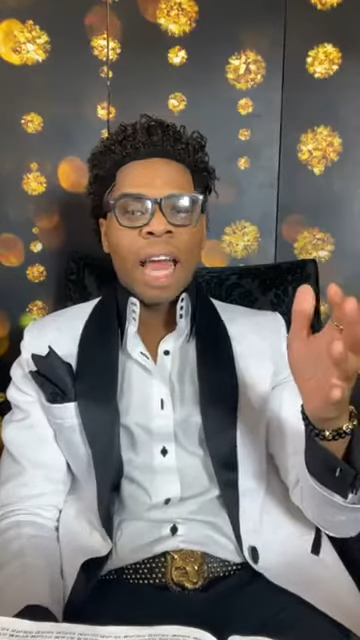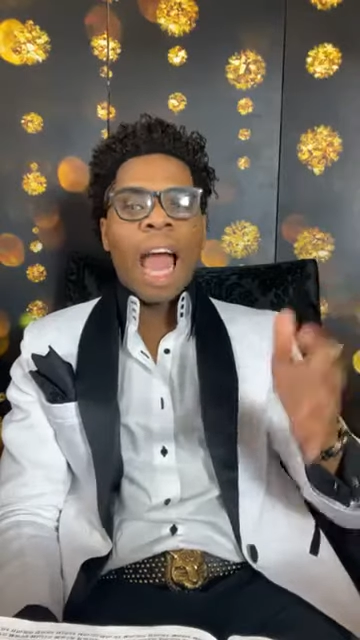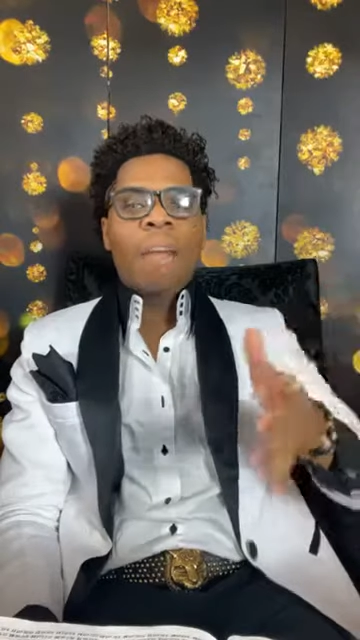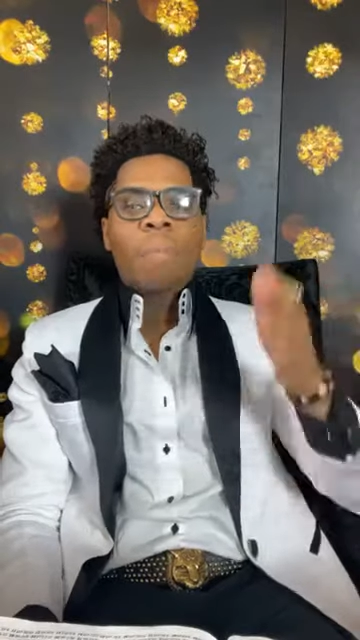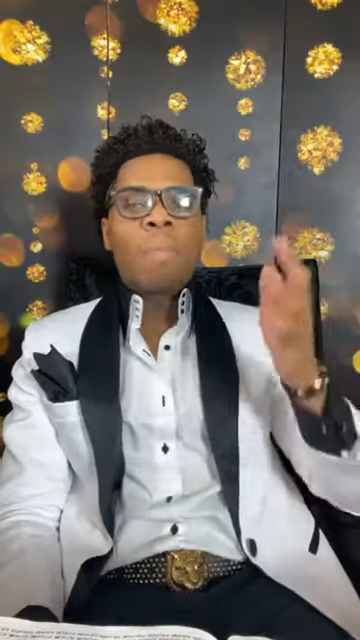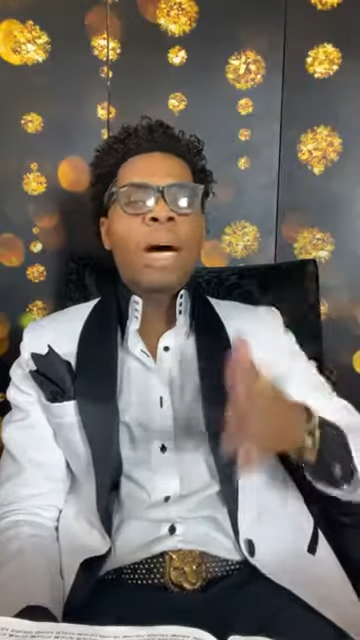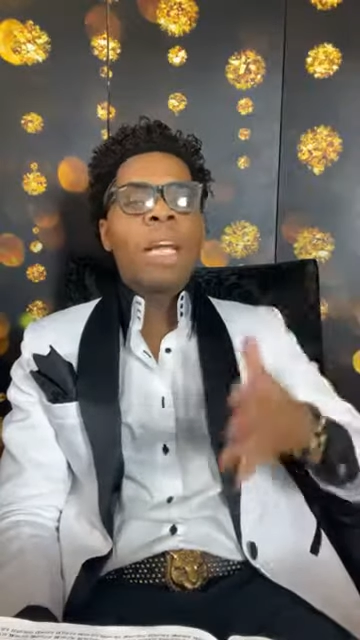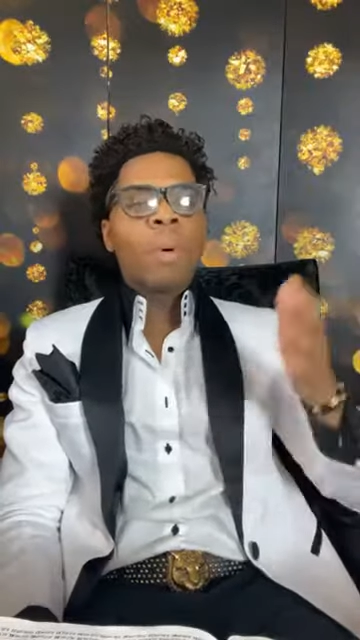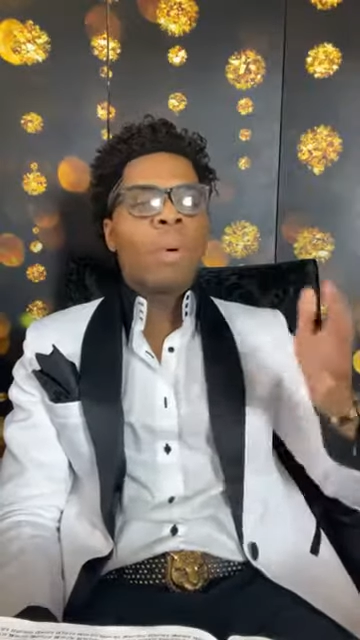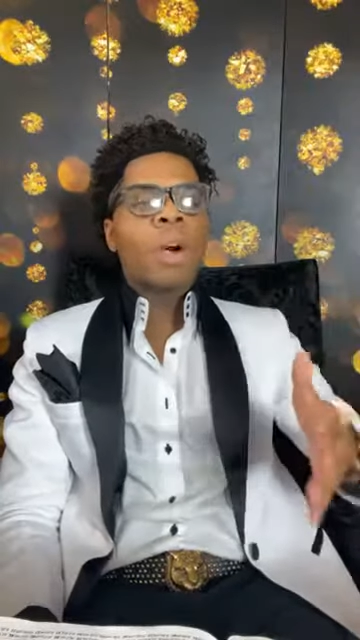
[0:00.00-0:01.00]
and
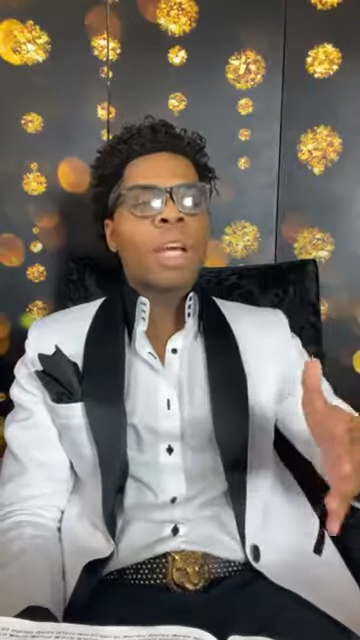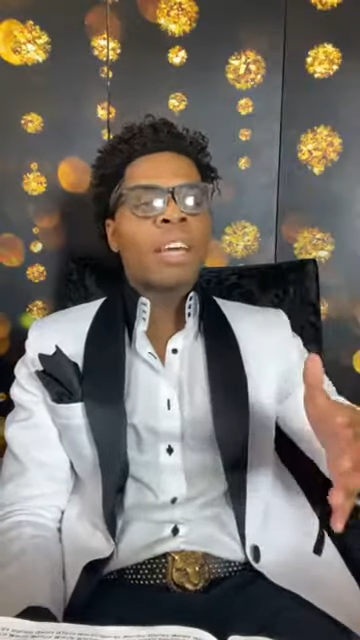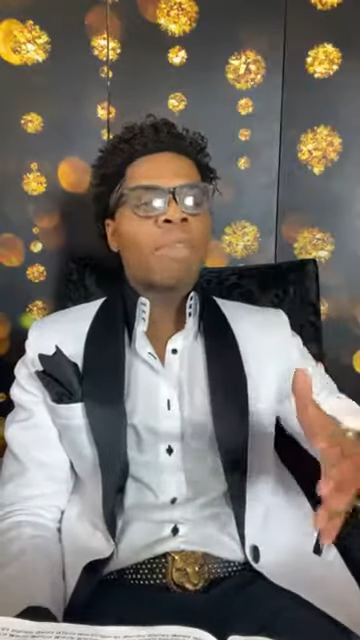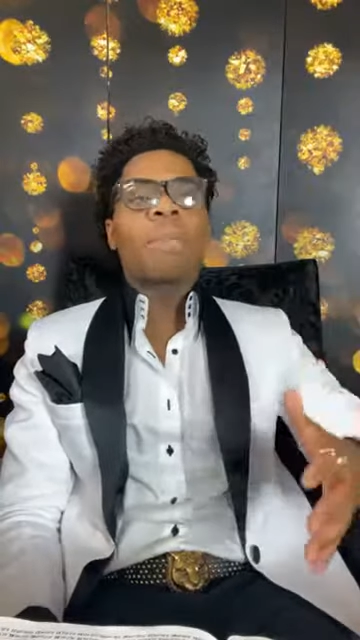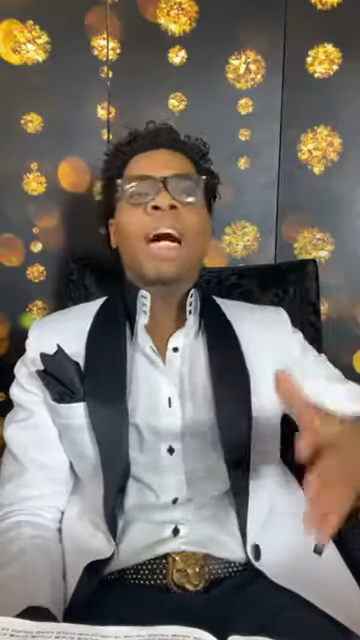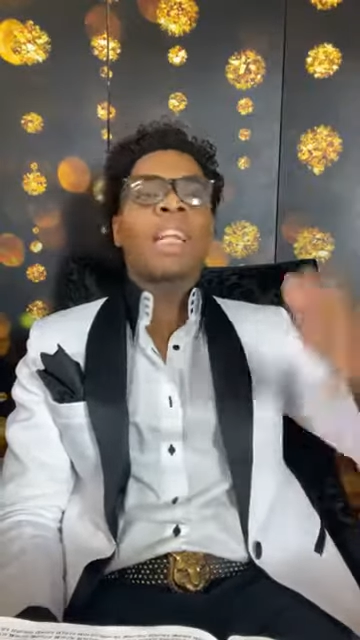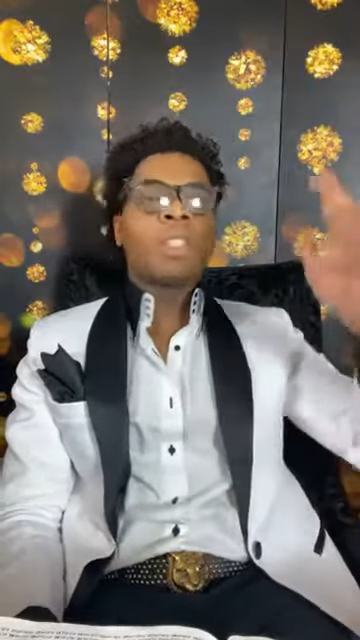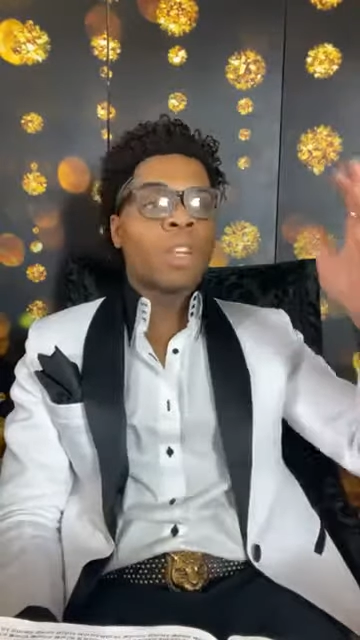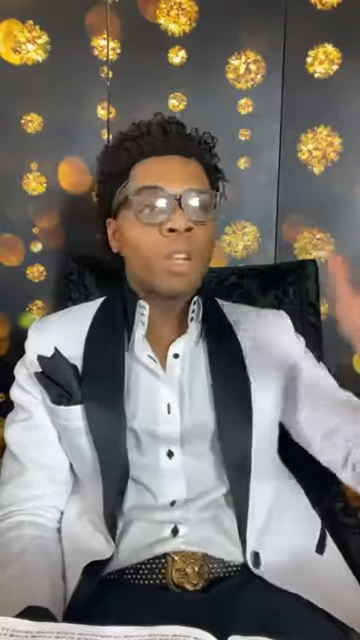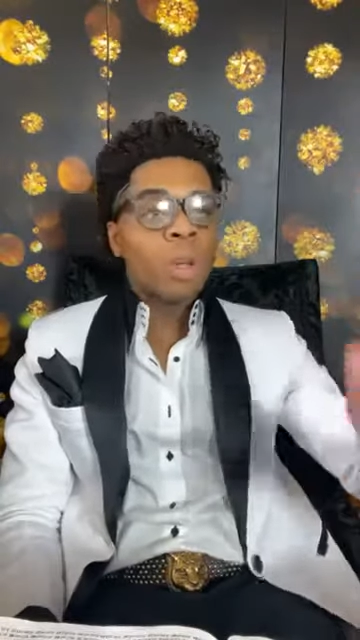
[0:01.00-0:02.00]
money worketh by the
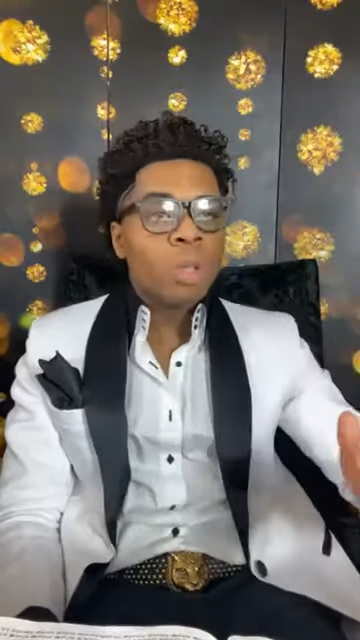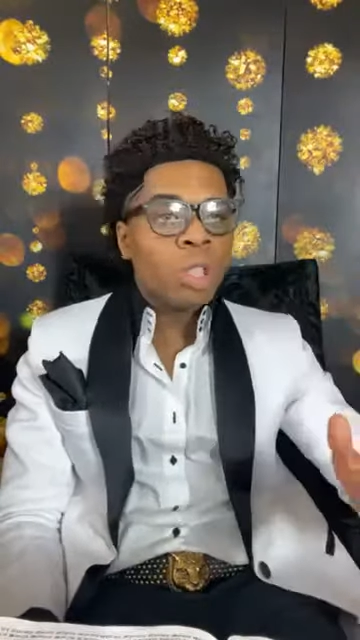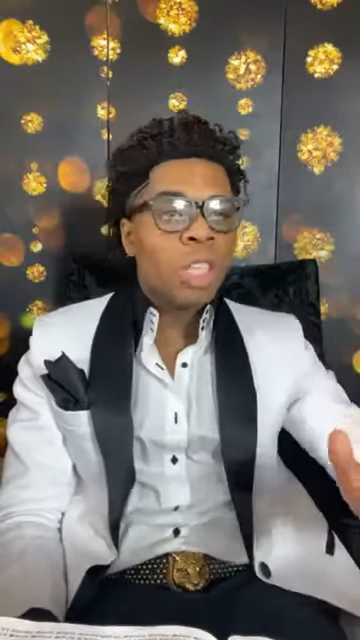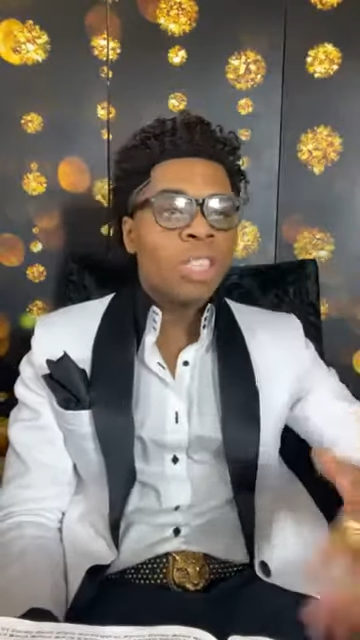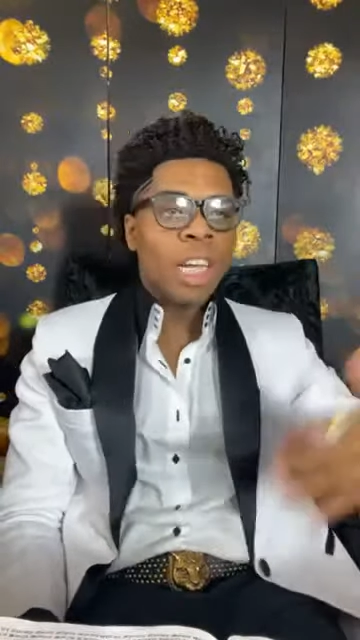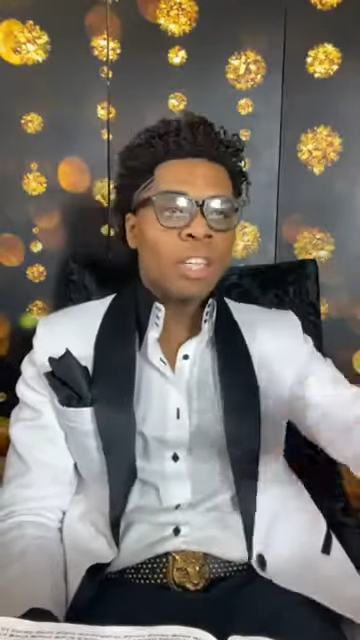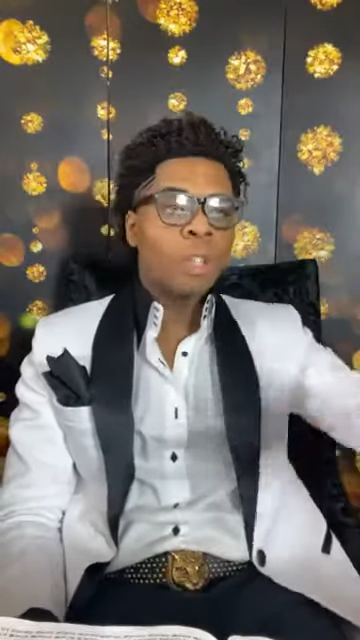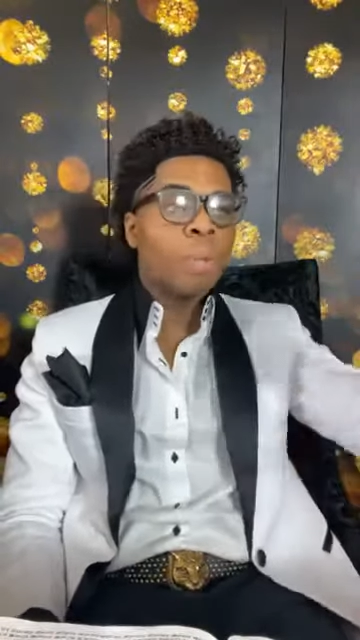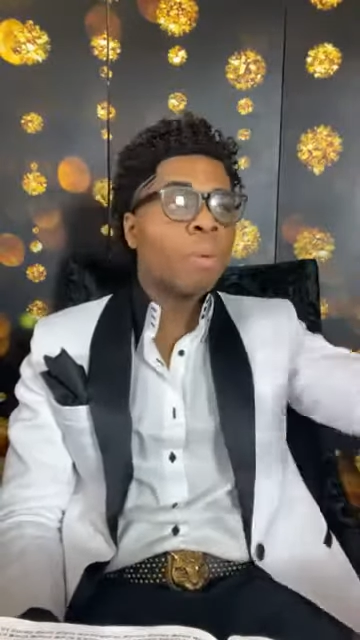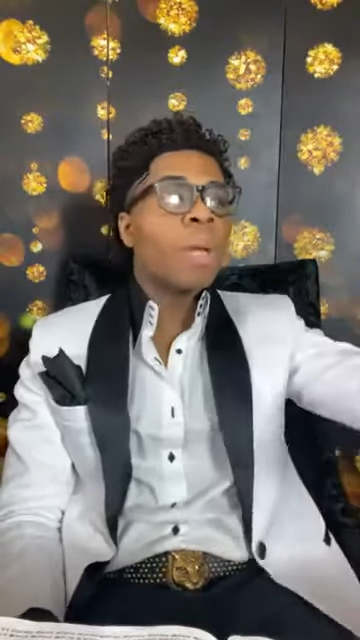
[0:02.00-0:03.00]
solutions
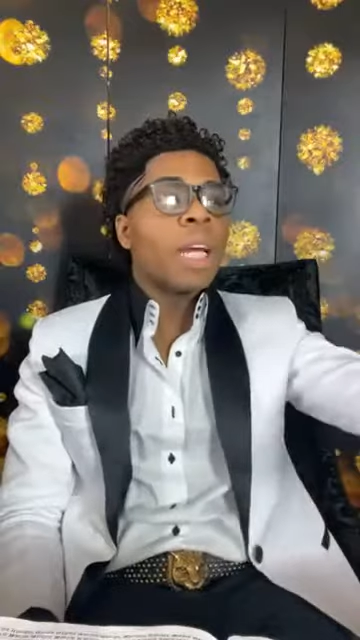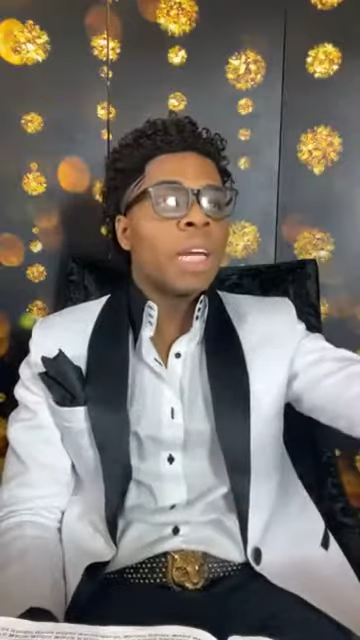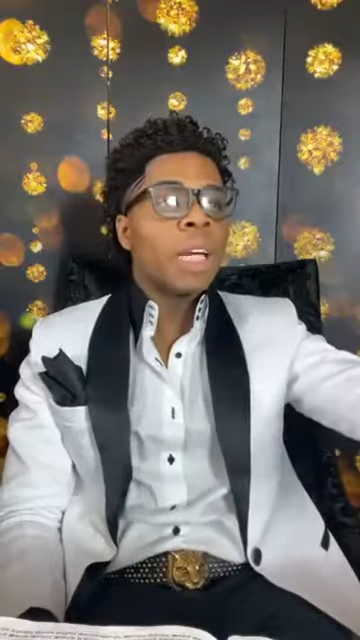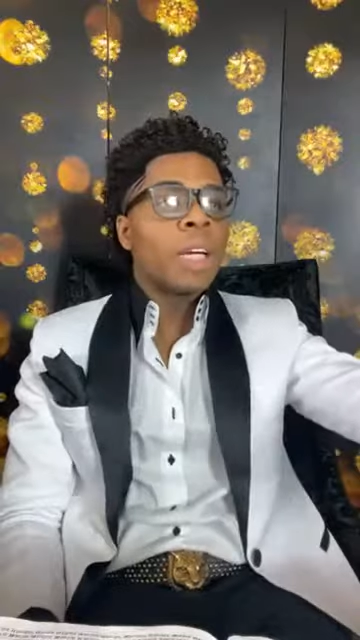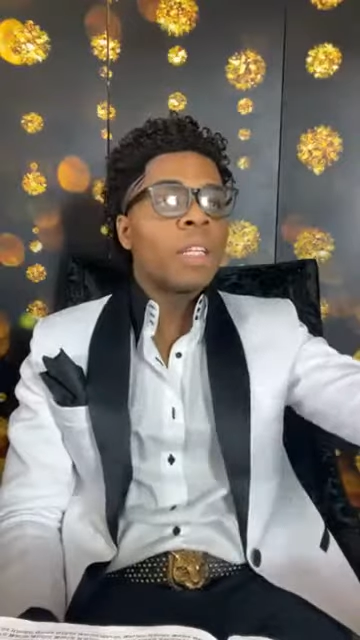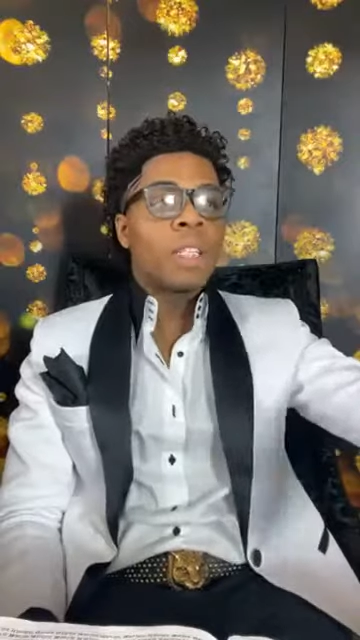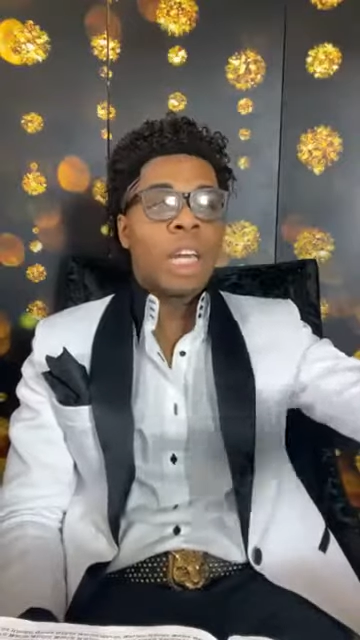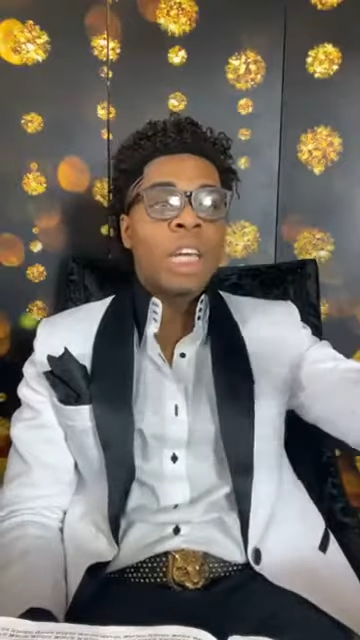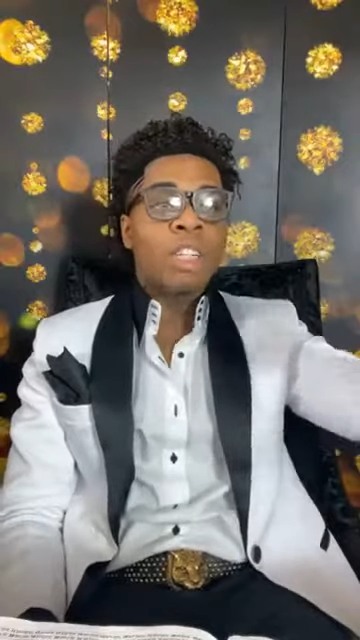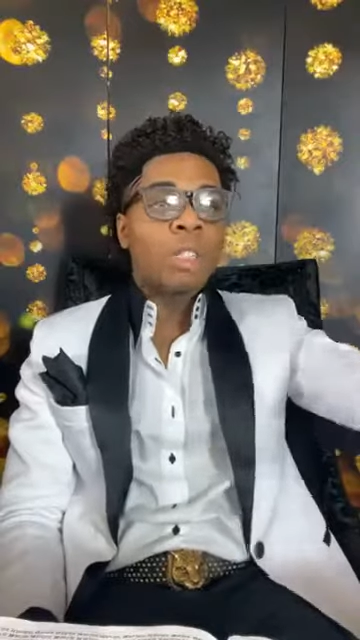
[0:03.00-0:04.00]
that you bring
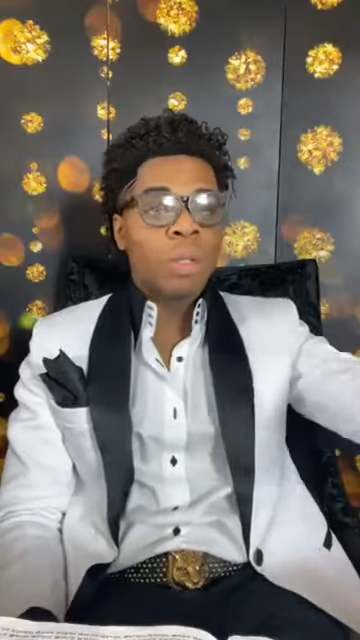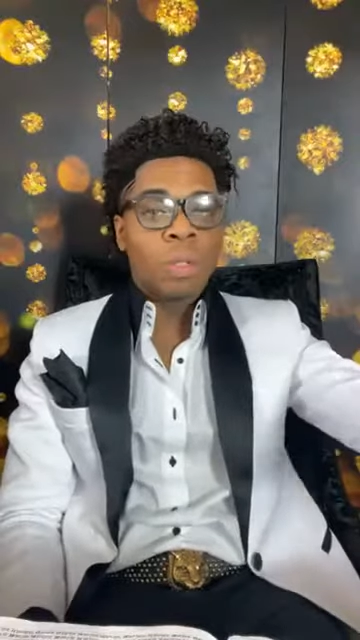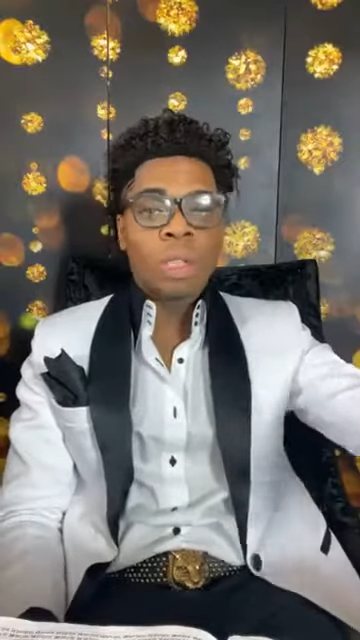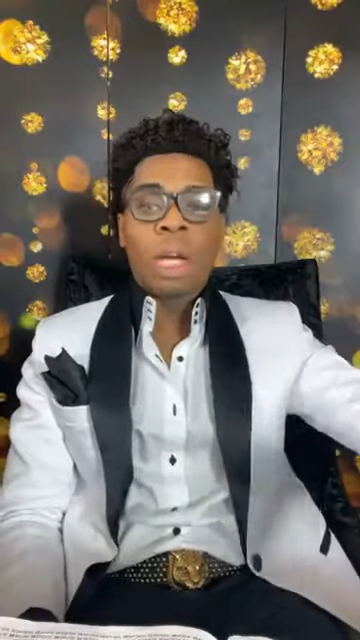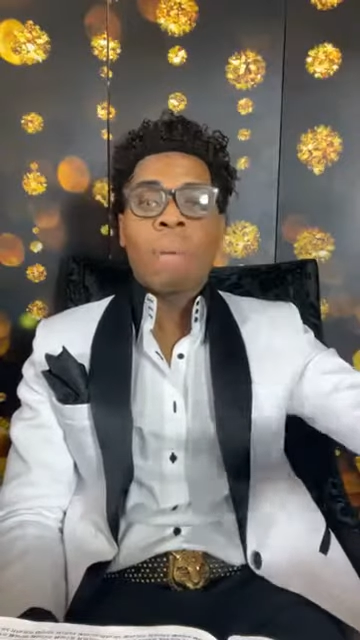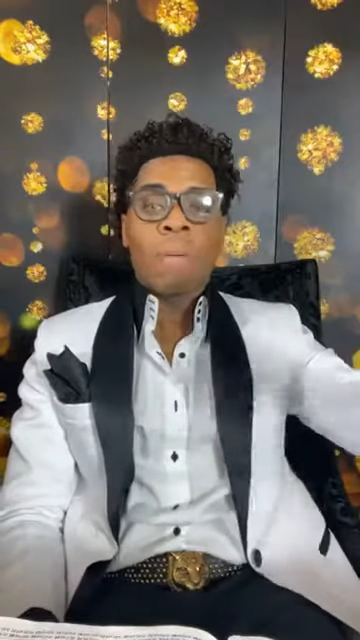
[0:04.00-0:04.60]
to issues,